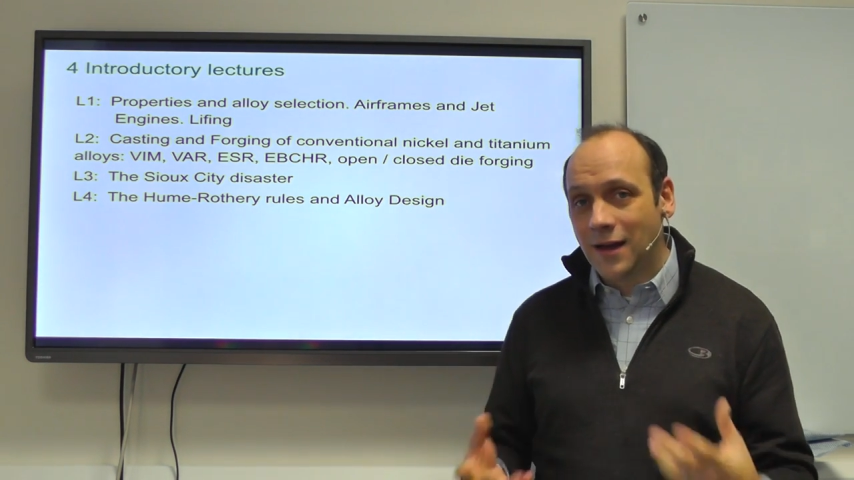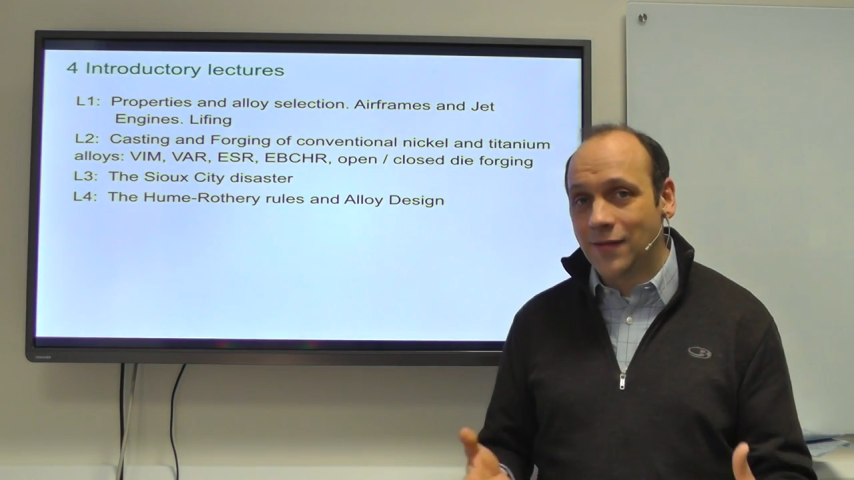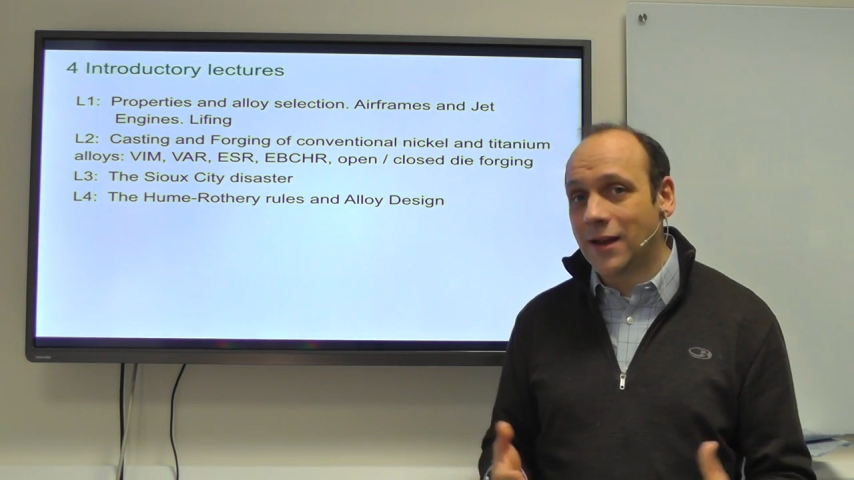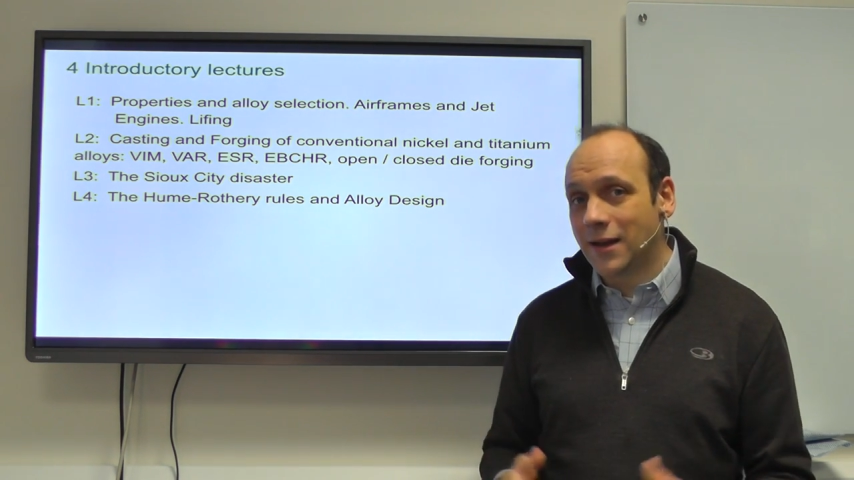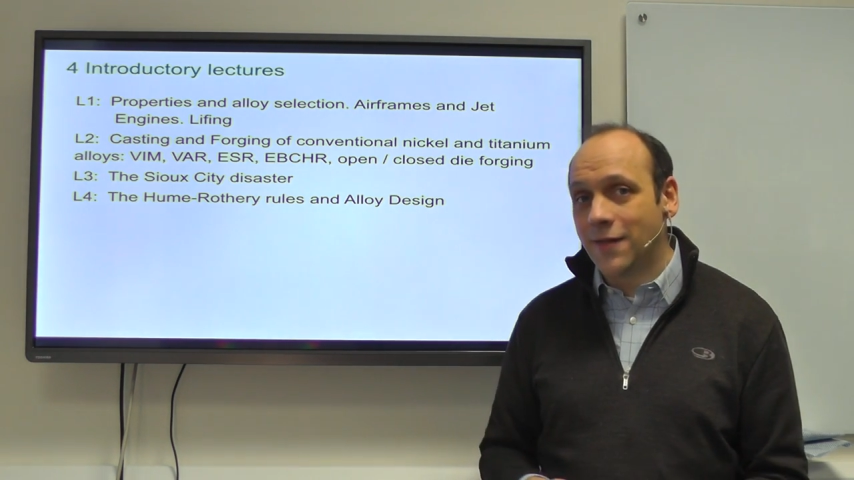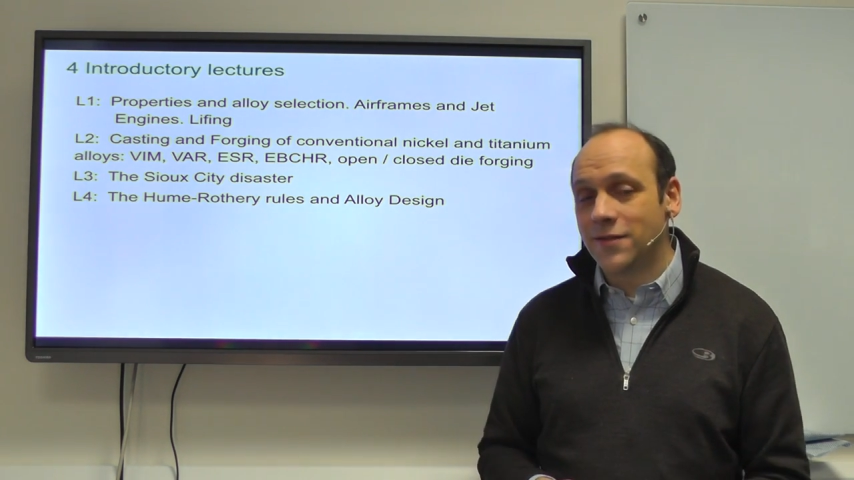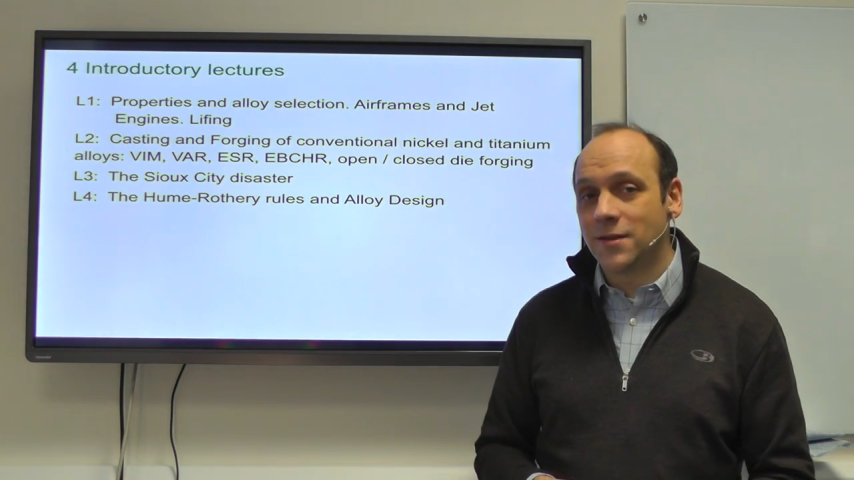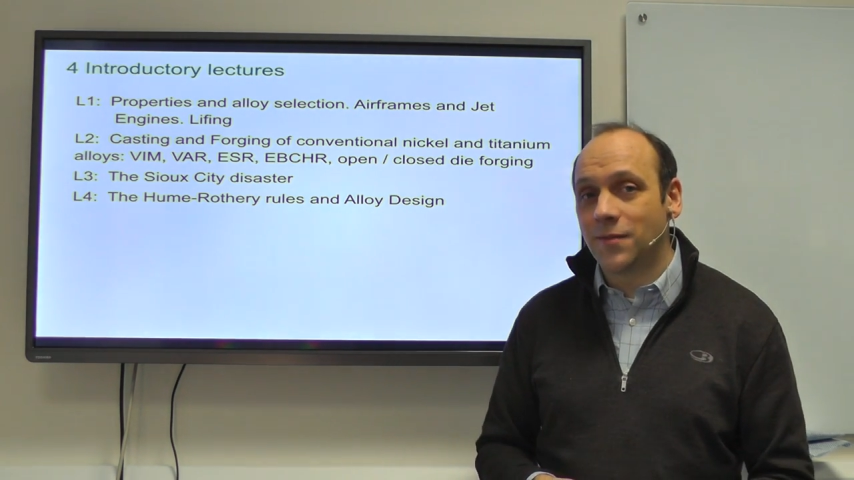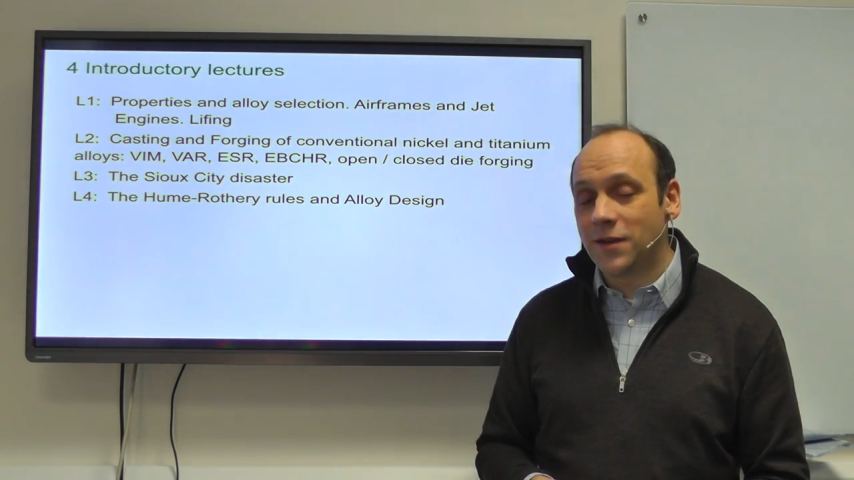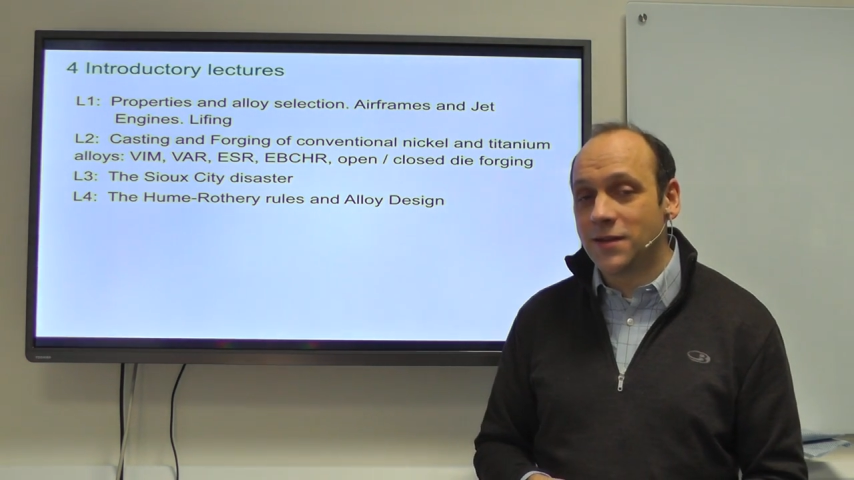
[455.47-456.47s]
and that'll give us
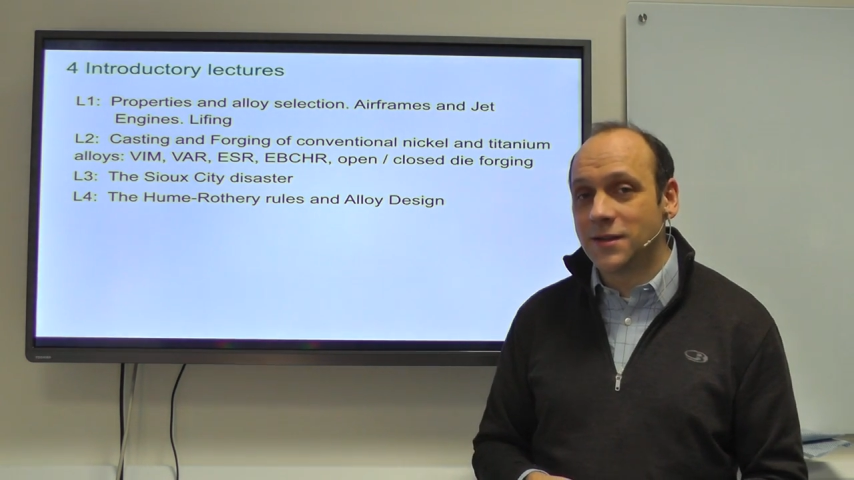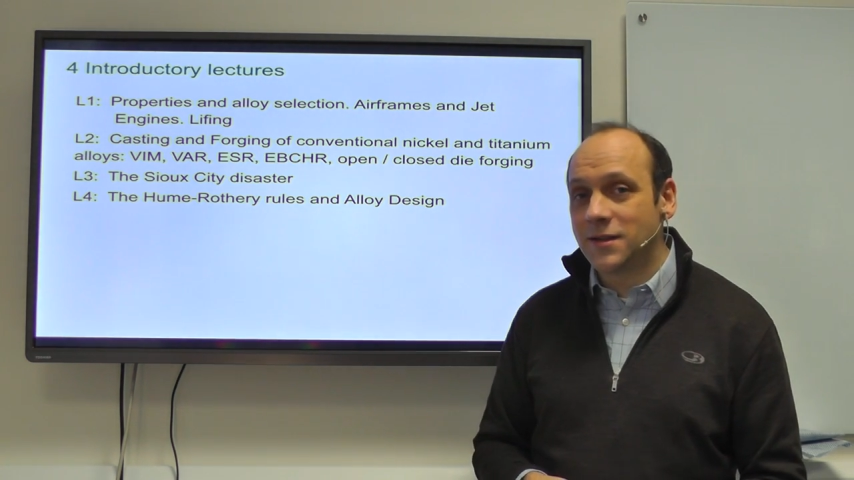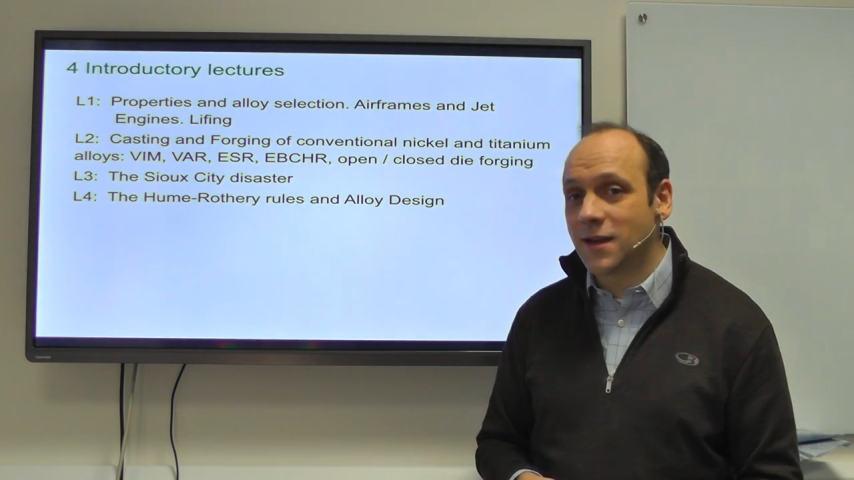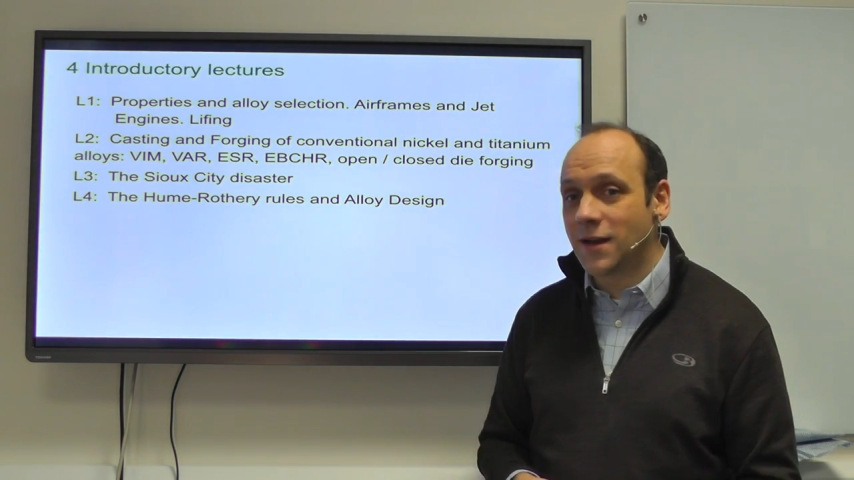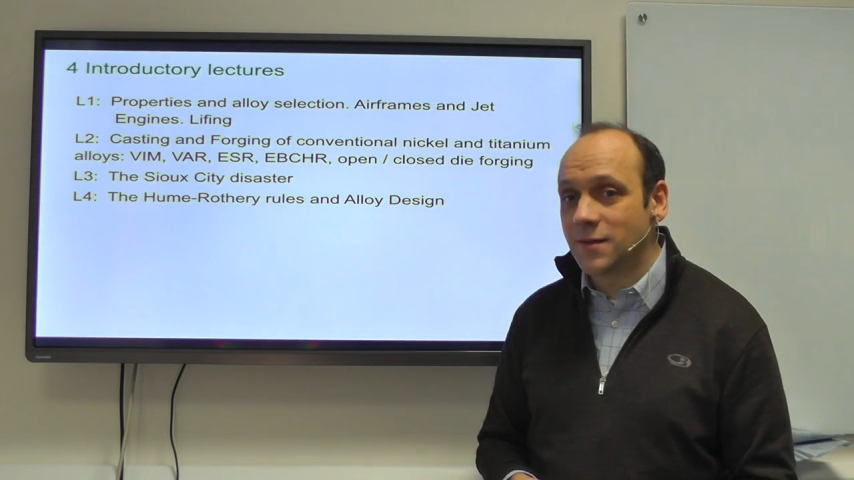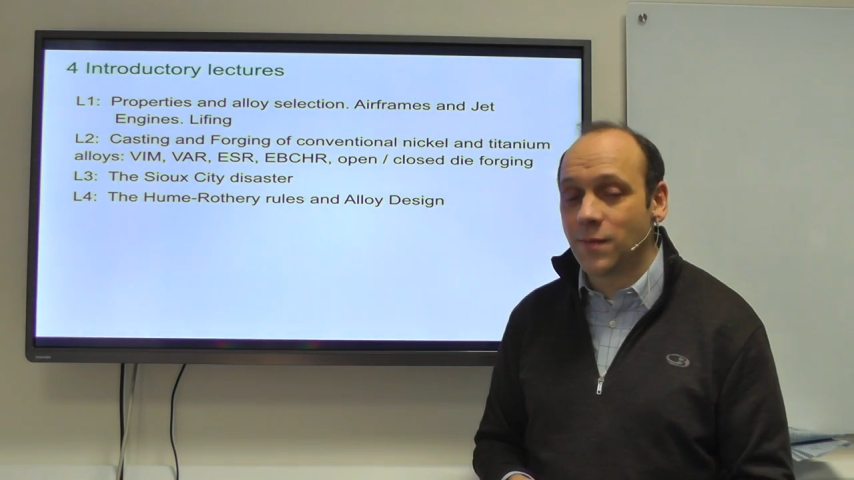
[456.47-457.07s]
something to discuss.